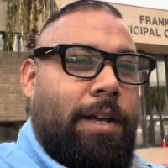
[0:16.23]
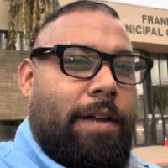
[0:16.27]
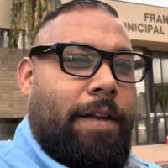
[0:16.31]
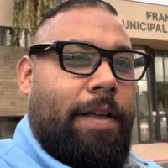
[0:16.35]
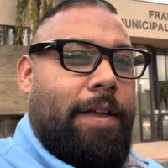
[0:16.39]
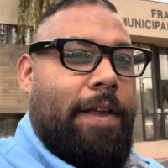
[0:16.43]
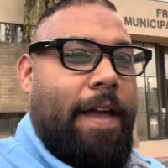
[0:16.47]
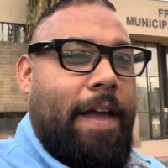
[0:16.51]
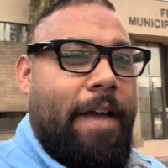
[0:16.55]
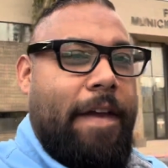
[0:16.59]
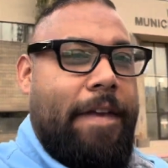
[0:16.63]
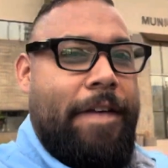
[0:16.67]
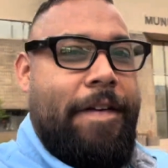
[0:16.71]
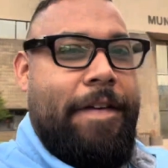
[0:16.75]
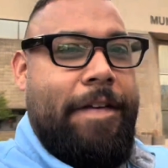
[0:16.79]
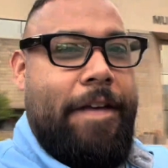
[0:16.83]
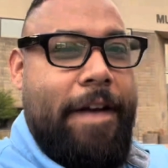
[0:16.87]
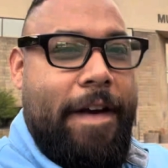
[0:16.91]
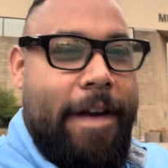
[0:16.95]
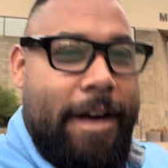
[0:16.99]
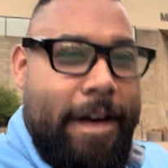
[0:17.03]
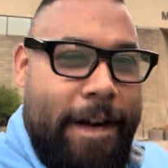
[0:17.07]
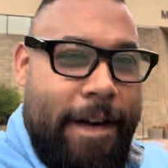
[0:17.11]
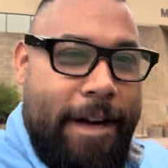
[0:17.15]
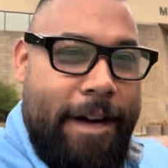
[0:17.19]
Yes,
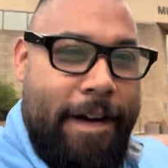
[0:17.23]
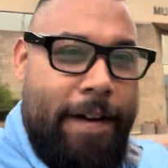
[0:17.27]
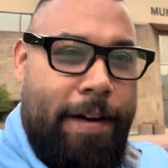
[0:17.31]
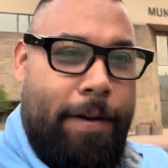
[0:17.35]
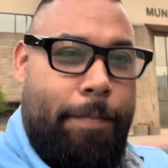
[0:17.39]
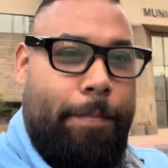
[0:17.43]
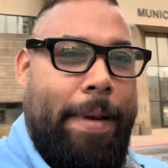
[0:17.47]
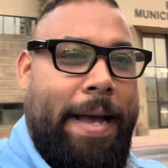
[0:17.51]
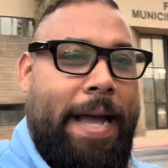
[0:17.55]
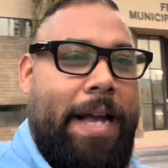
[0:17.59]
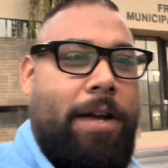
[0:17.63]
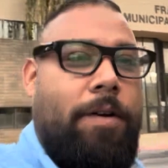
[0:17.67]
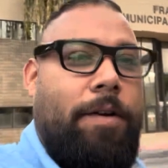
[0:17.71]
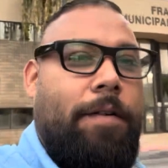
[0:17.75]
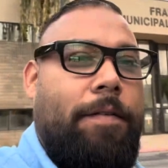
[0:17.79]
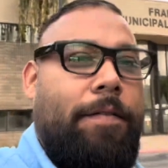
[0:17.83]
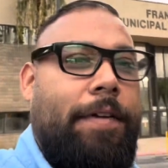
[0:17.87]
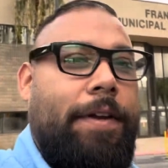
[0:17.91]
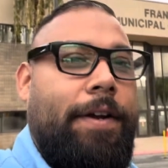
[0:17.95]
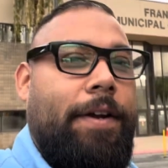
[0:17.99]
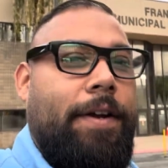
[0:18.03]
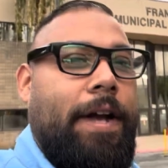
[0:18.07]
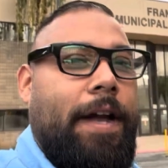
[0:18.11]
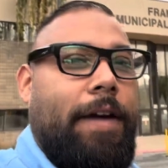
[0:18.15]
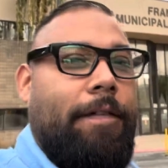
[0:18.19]
sure. Back over
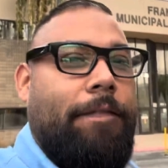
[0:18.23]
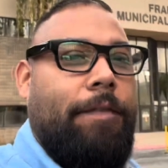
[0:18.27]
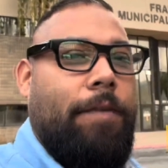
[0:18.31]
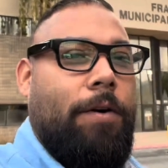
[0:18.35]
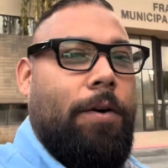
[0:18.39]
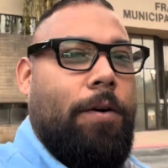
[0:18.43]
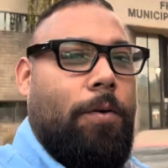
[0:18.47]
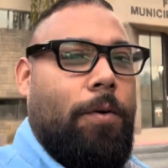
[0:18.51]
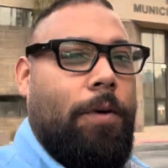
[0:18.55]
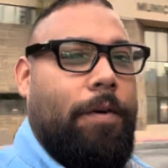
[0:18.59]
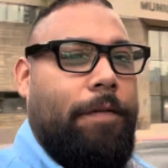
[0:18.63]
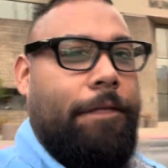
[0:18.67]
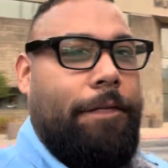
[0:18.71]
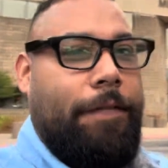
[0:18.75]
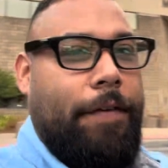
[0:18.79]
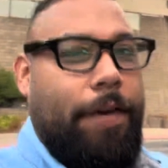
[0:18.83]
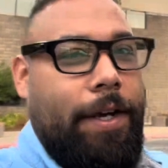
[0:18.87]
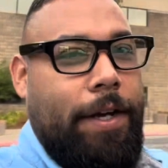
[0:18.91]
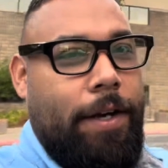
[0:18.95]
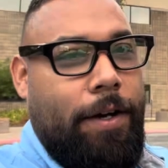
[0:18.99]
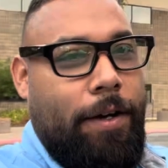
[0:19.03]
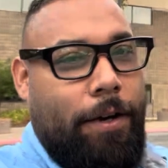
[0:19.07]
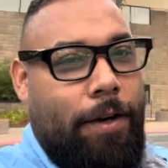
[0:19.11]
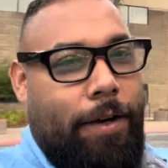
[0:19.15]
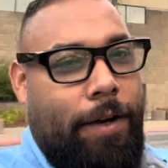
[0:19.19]
here at 401
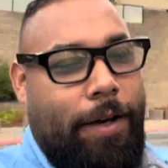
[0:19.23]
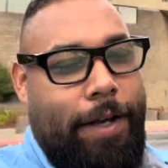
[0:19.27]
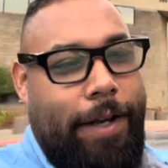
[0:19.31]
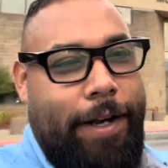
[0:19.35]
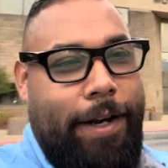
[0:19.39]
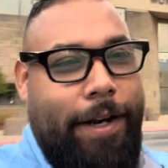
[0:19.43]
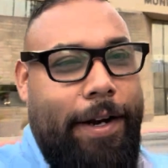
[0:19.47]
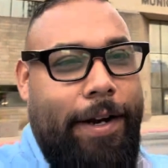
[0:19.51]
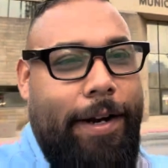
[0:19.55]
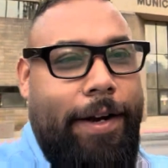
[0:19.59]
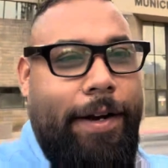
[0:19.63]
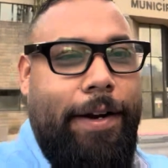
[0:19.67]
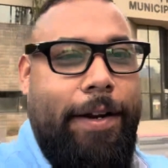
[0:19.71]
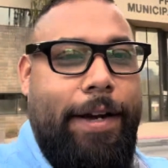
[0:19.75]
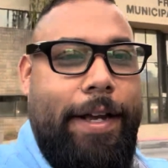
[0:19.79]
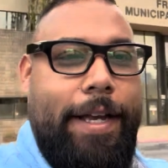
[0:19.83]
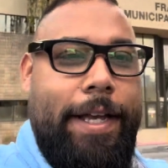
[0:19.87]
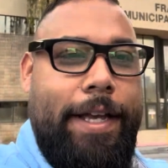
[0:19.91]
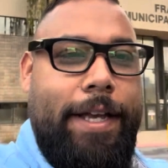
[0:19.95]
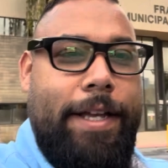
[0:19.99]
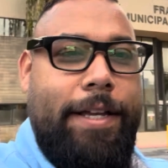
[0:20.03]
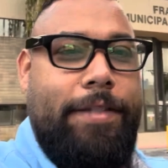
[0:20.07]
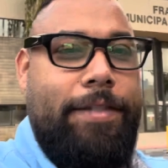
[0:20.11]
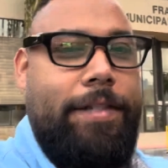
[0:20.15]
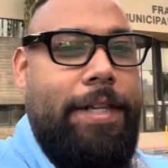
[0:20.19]
Frio here
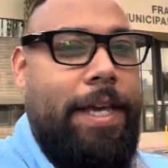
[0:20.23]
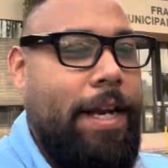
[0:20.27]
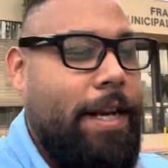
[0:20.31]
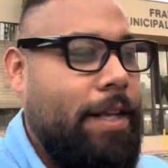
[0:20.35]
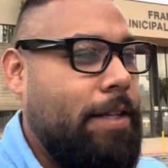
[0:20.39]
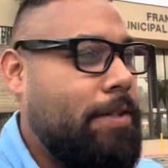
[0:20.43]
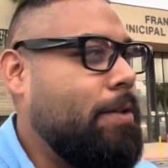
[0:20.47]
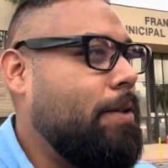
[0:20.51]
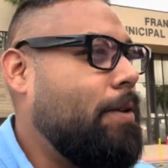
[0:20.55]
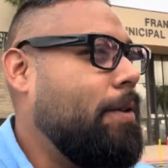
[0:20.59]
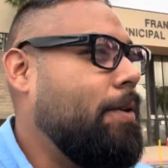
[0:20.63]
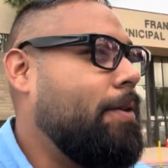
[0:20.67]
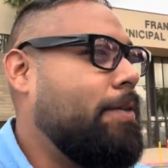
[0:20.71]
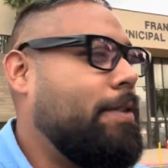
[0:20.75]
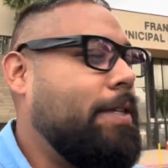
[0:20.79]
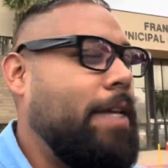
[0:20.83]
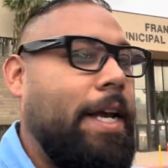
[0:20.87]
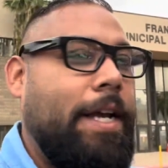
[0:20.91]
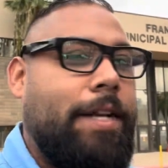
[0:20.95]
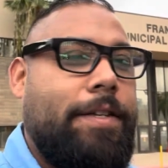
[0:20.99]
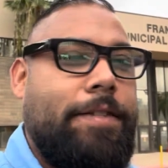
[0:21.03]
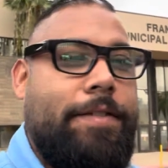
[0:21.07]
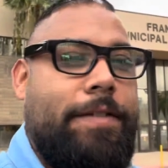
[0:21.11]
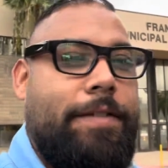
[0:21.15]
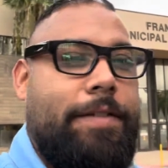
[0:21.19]
in San Antonio,
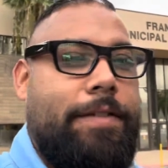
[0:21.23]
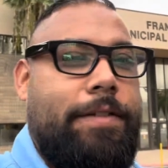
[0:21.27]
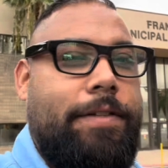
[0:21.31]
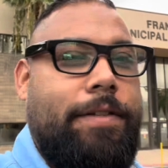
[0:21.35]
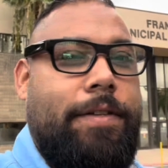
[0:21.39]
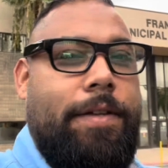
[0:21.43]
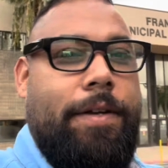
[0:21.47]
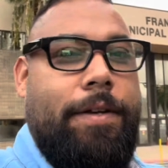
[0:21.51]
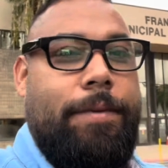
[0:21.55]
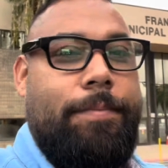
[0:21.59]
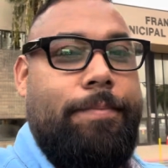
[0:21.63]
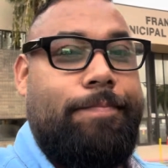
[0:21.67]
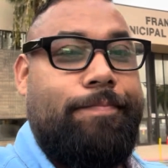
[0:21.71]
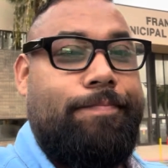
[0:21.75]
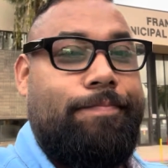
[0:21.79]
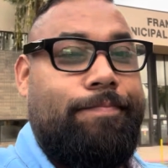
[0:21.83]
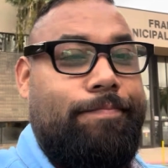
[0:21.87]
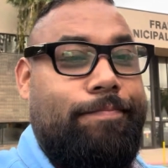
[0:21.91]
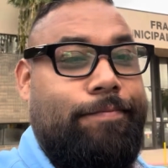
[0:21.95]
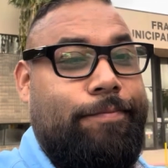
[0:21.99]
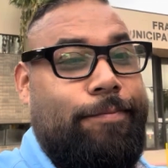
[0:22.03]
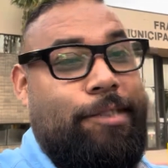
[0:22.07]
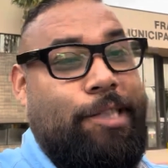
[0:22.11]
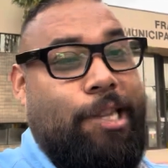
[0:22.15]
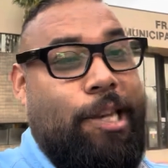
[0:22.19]
Texas.
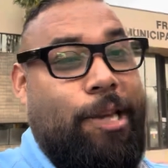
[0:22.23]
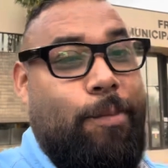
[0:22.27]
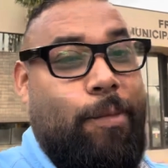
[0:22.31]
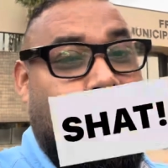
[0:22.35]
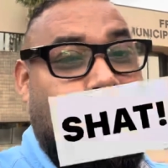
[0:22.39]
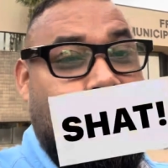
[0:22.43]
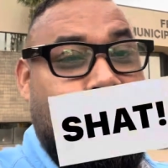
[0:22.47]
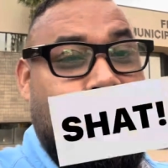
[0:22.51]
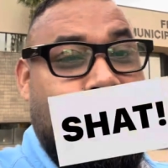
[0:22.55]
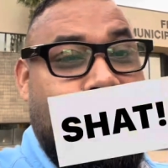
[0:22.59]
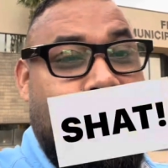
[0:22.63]
Same old.